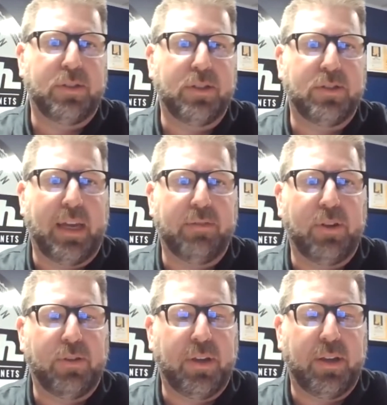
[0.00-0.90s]
just
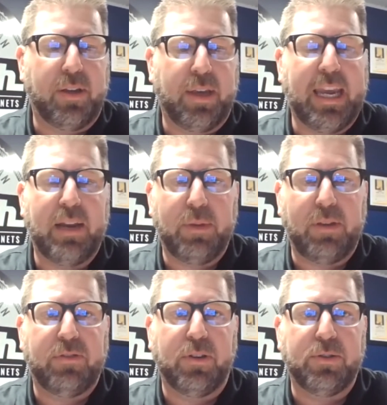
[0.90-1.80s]
everything can
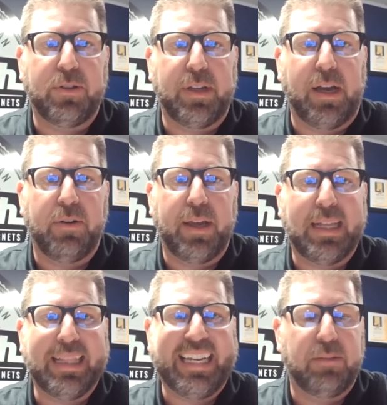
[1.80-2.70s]
be filtered down
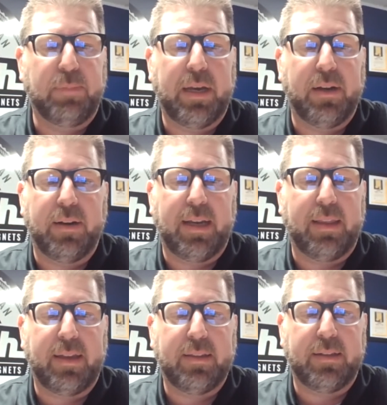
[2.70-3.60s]
and cleaned better. And I
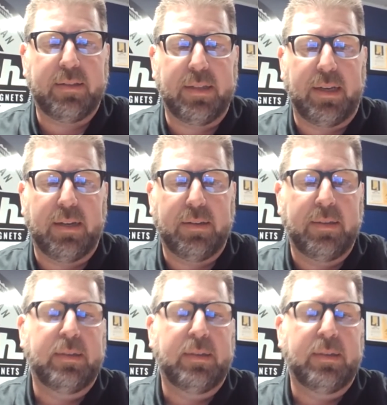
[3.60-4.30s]
think that